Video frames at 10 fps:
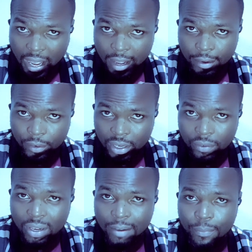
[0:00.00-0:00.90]
broiler
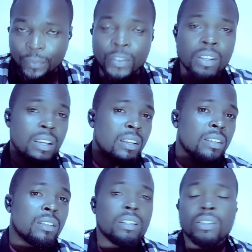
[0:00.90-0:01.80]
farm.
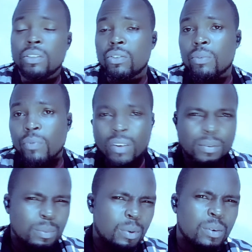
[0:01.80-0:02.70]
And for
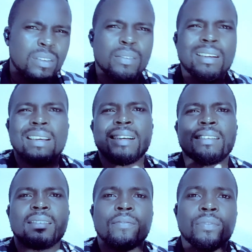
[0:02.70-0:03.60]
people in layer
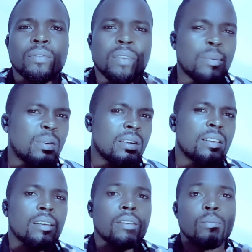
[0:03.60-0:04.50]

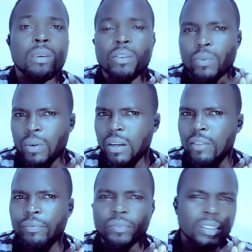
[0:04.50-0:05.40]
farming, make
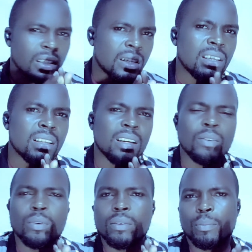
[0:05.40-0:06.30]
sure your eggs are well